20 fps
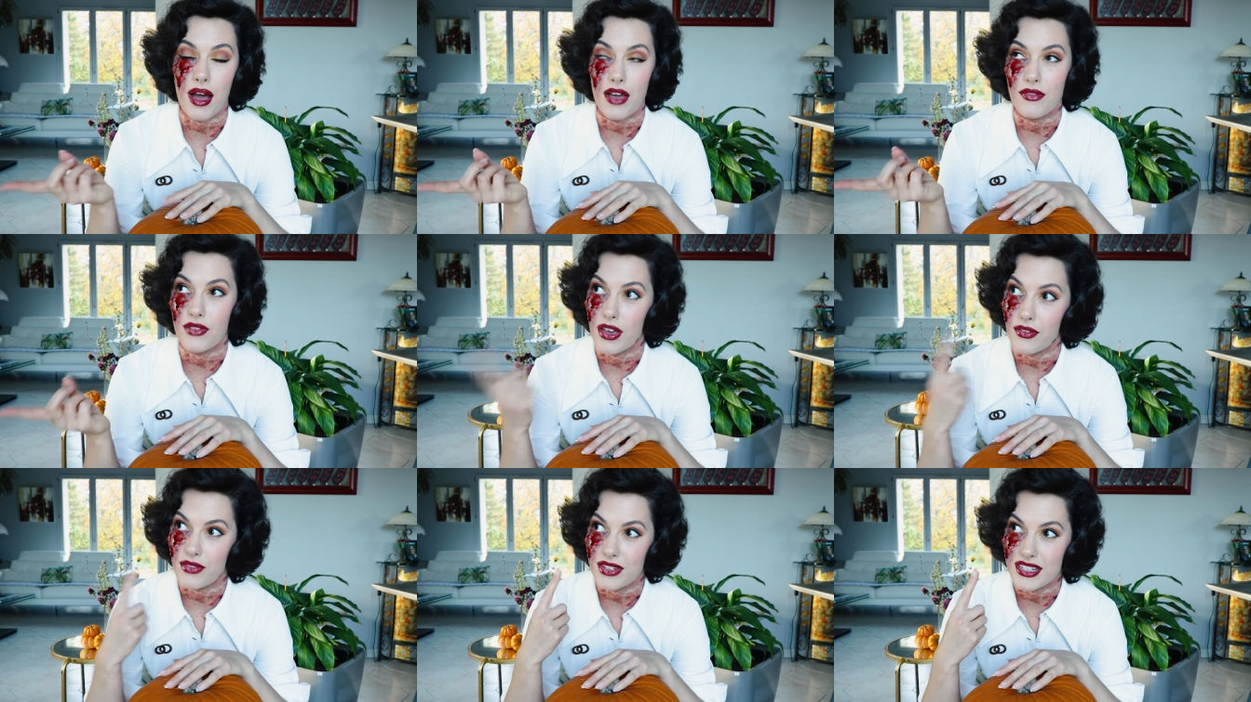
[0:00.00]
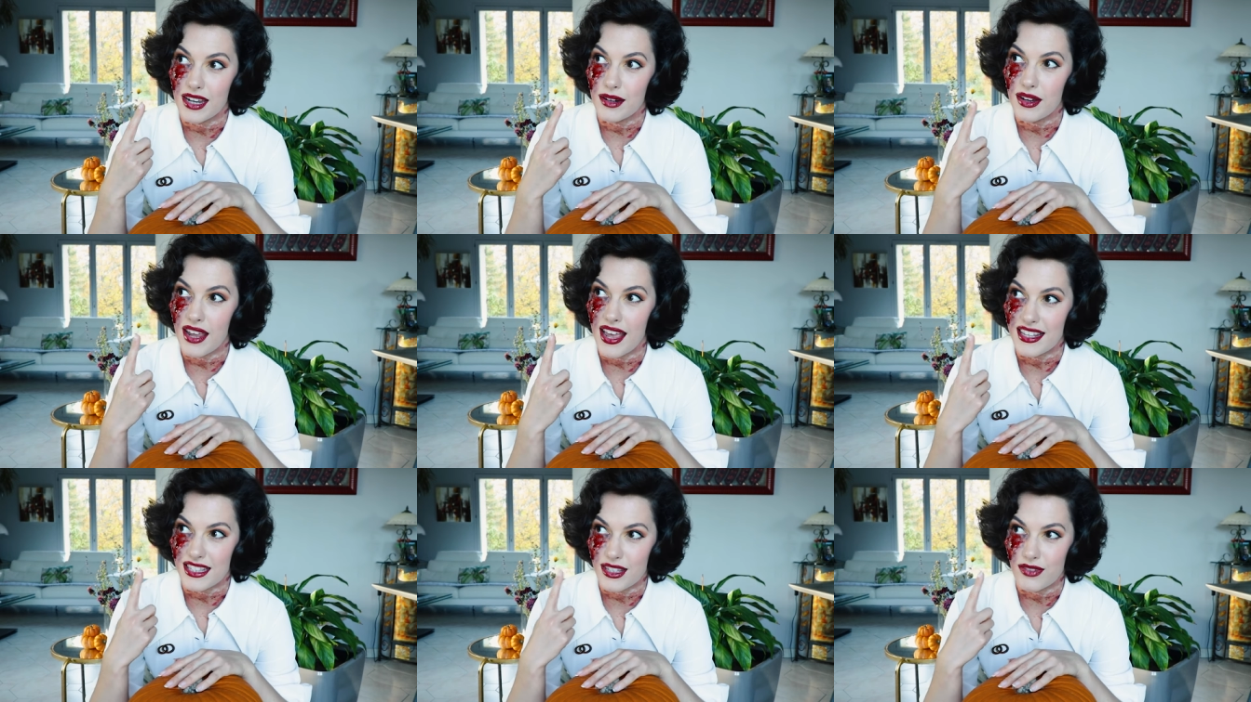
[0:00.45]
I've ever
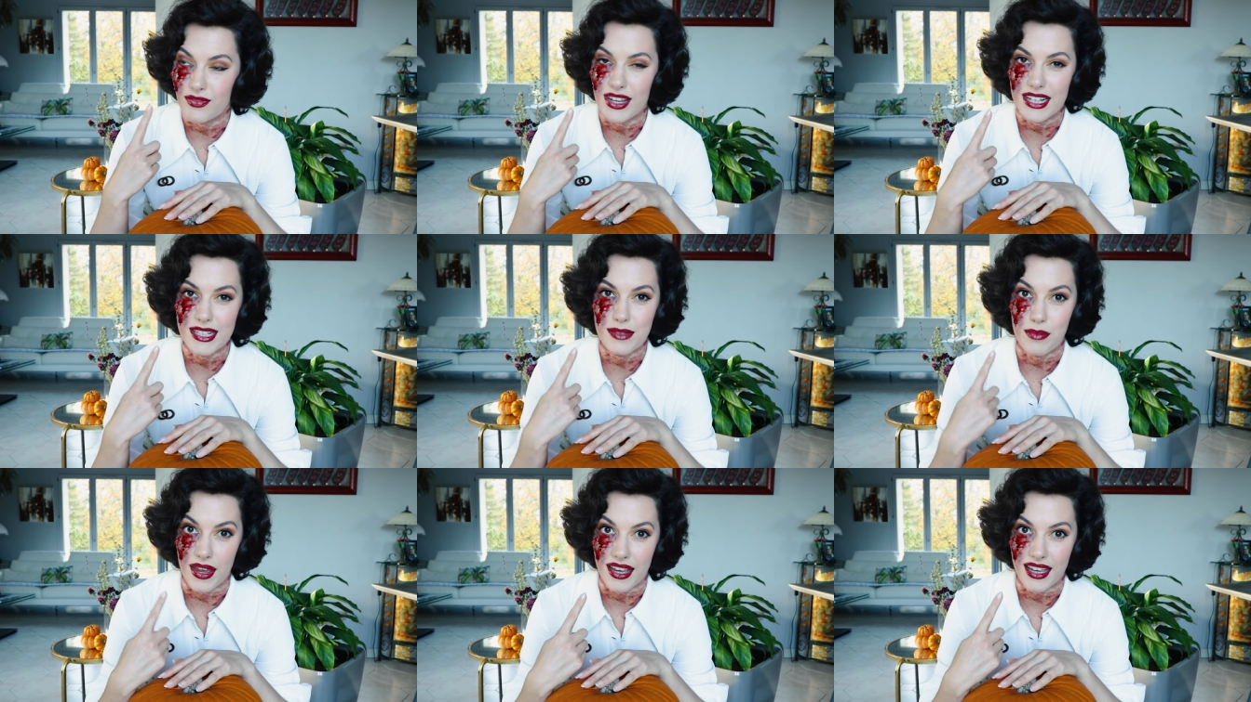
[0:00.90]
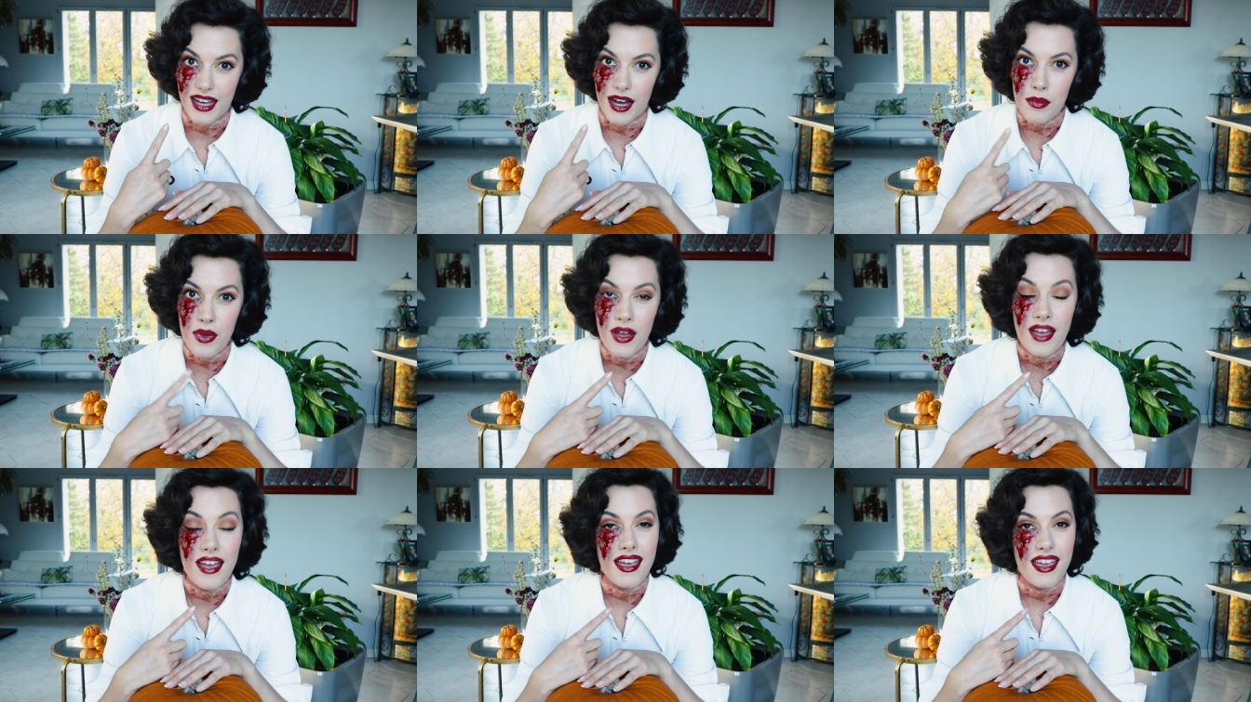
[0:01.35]
done SFX
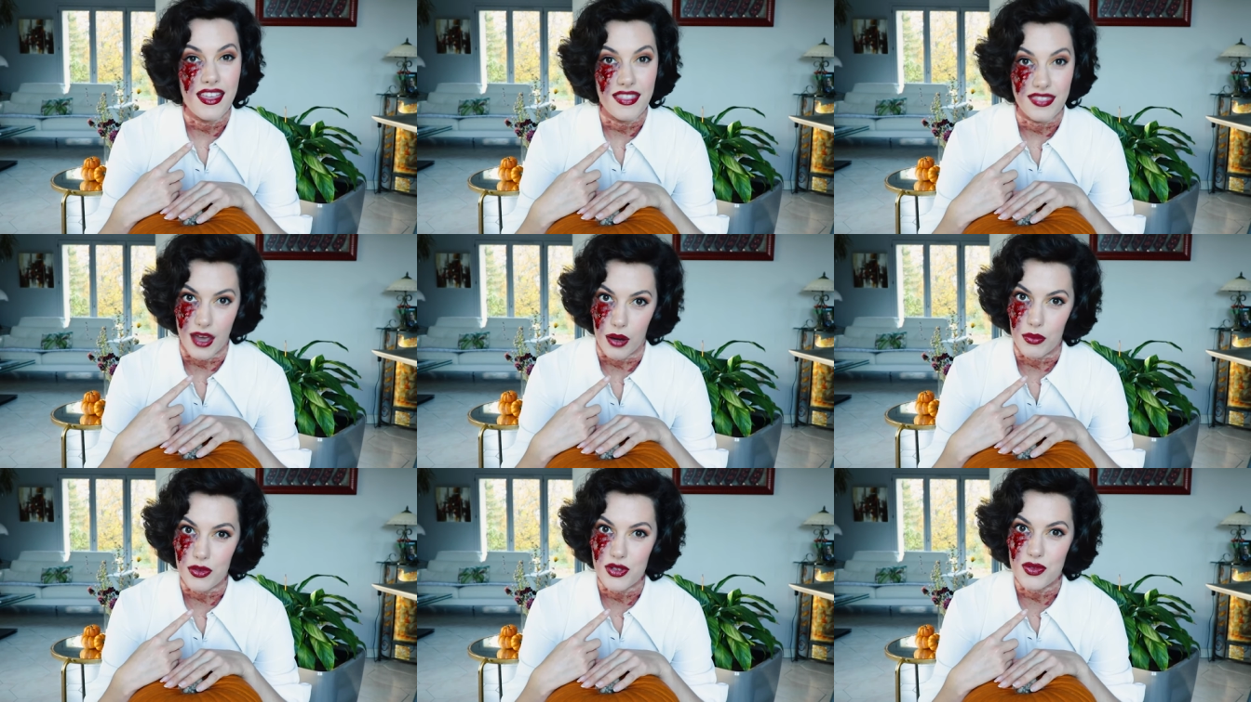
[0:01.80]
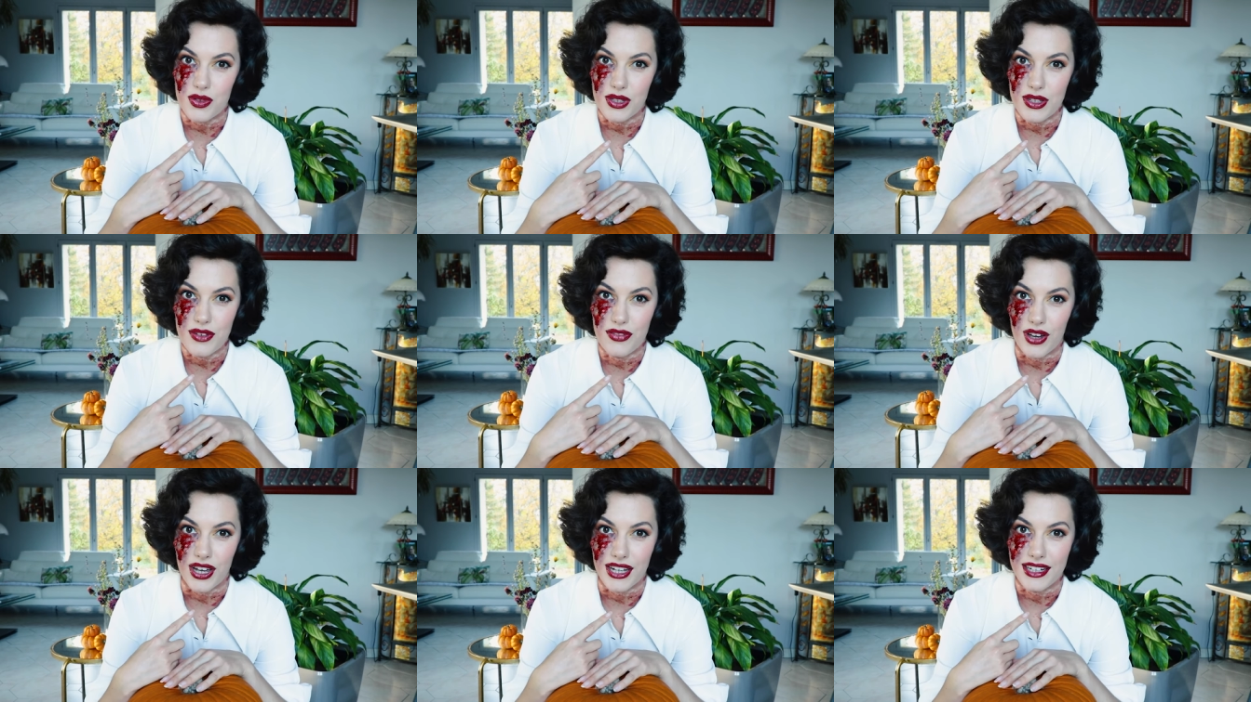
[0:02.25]
makeup. That was
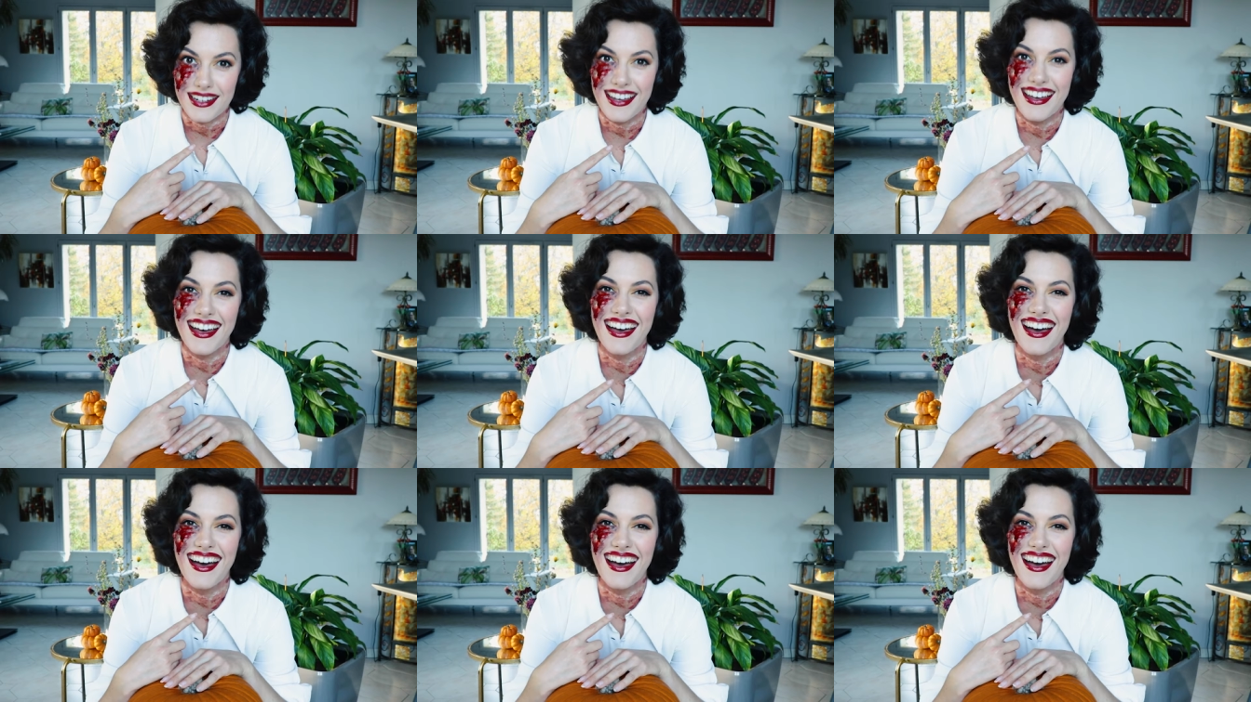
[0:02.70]
really fun.